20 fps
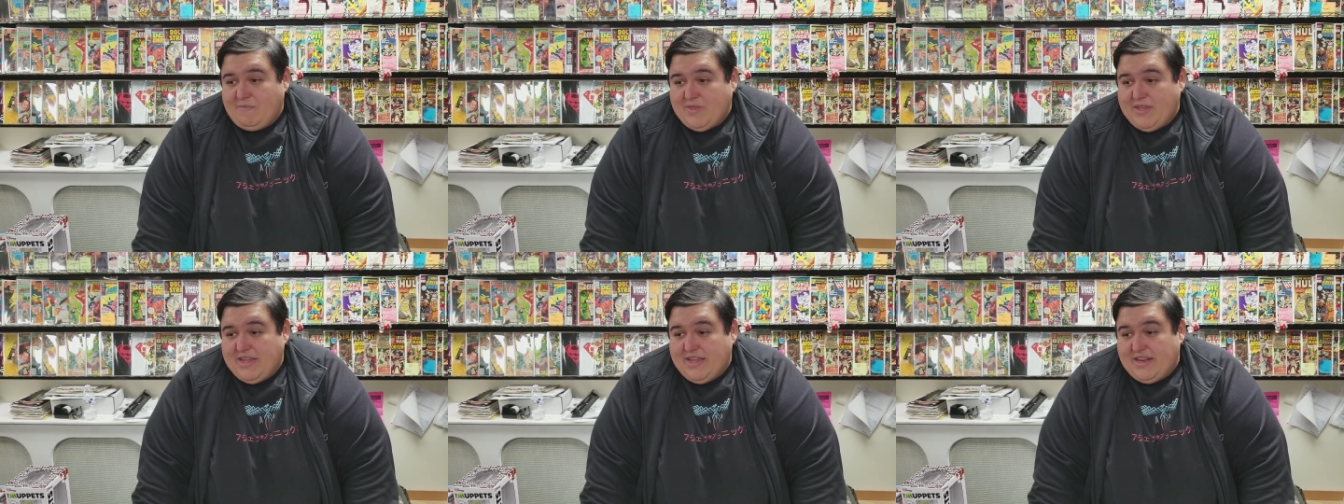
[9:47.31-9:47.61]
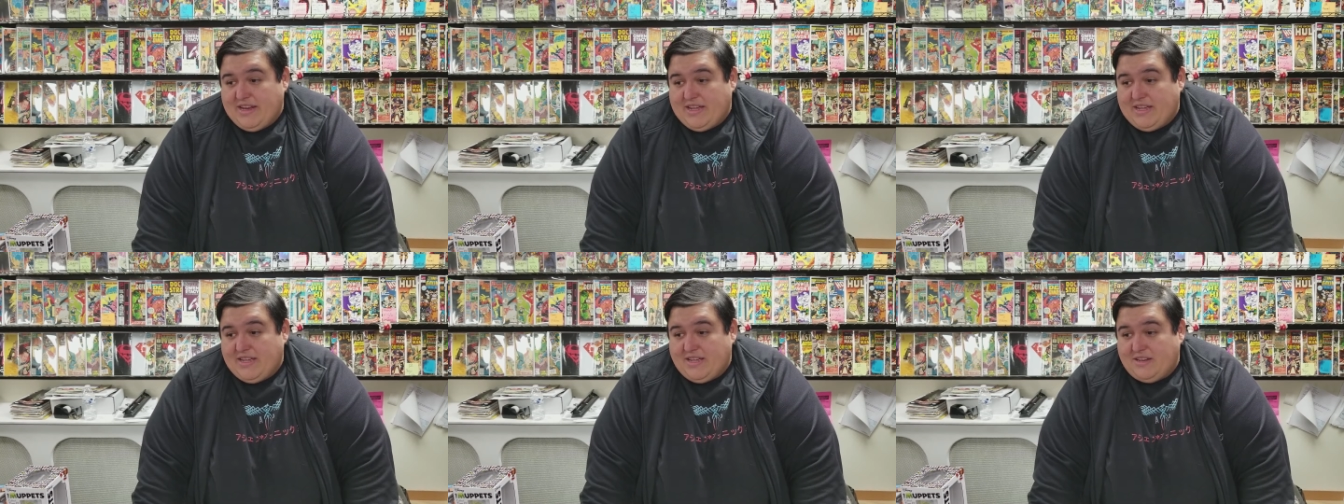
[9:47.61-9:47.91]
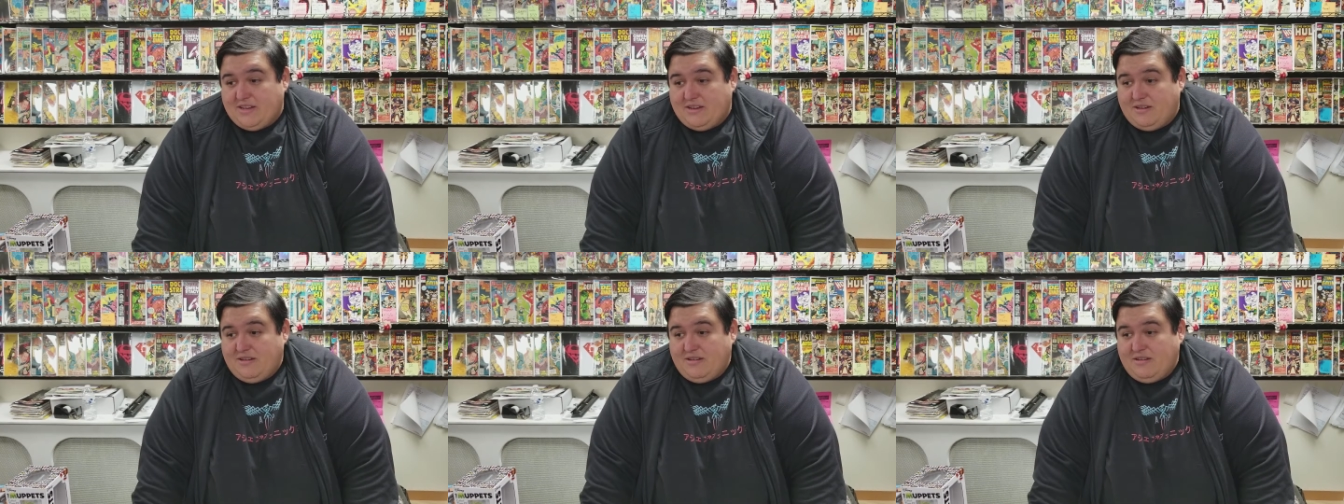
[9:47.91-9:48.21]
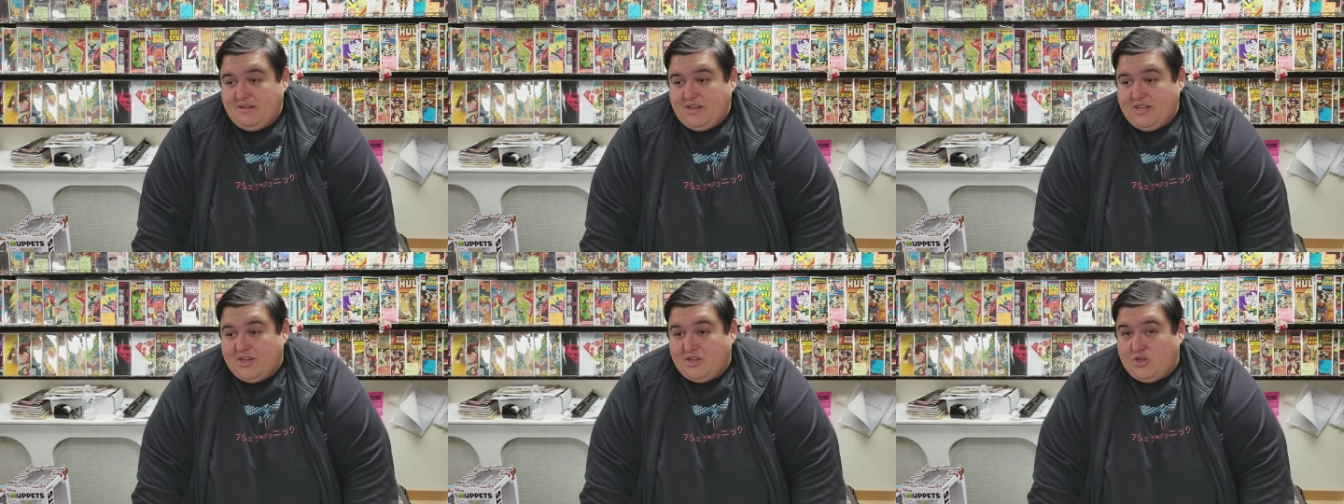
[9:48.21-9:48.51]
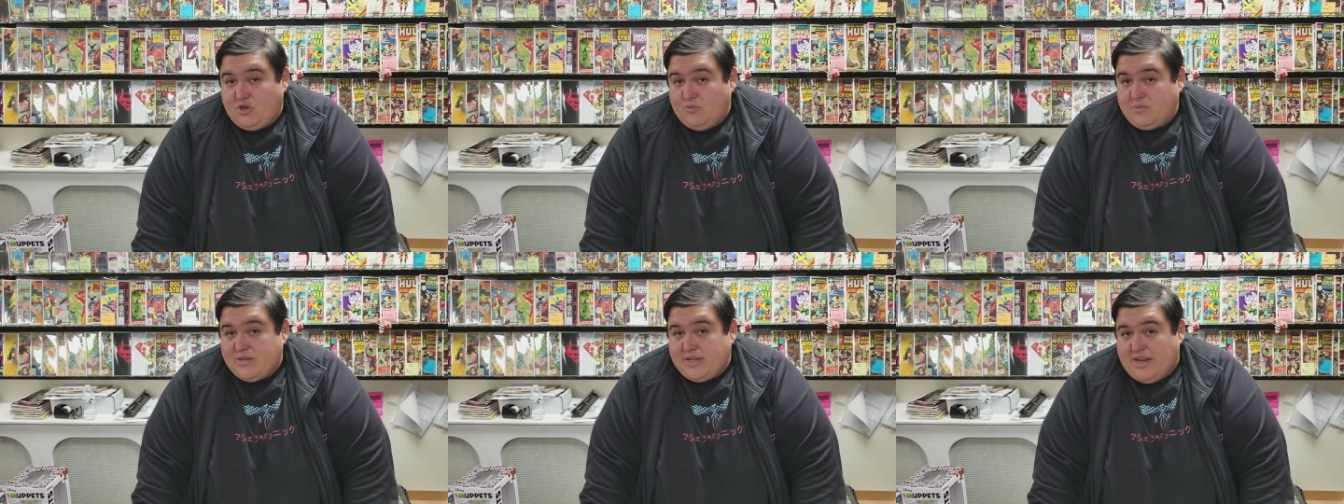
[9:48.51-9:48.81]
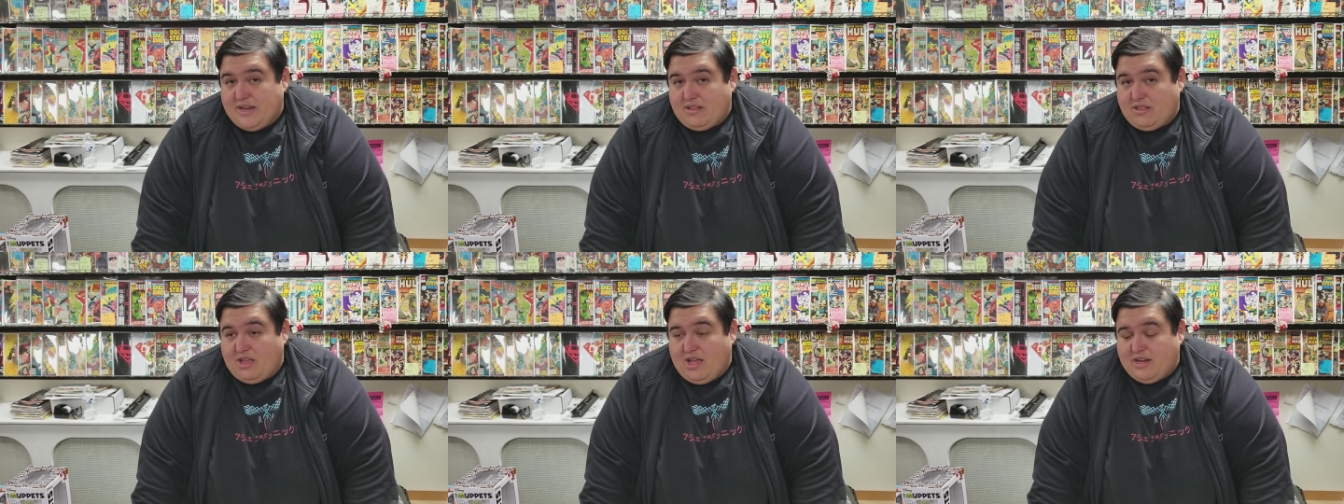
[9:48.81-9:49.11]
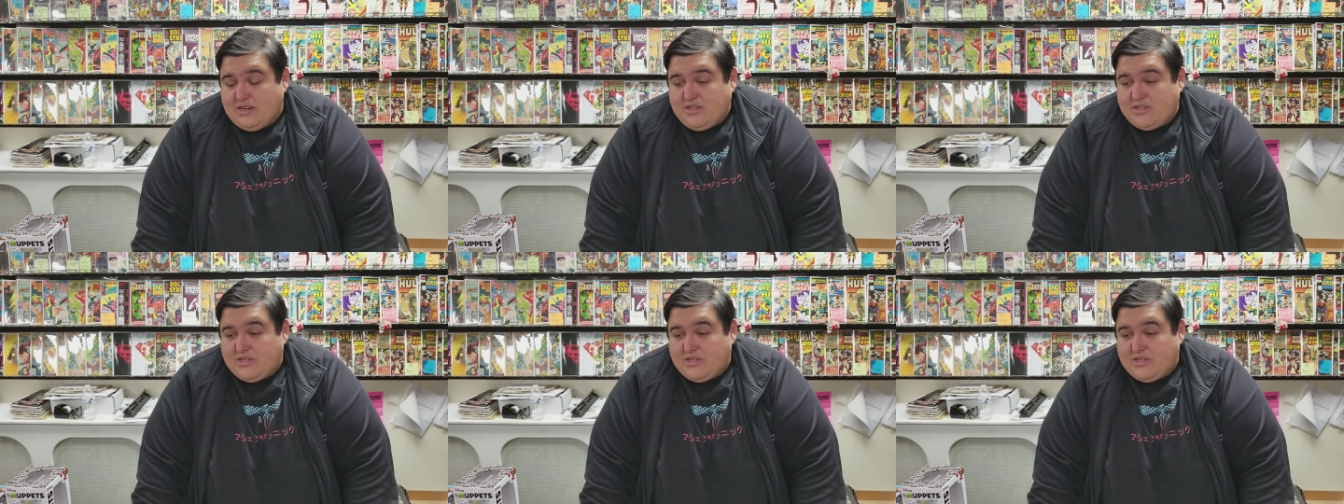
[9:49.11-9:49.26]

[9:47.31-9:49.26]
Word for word: in uh, in Doomsday Clock.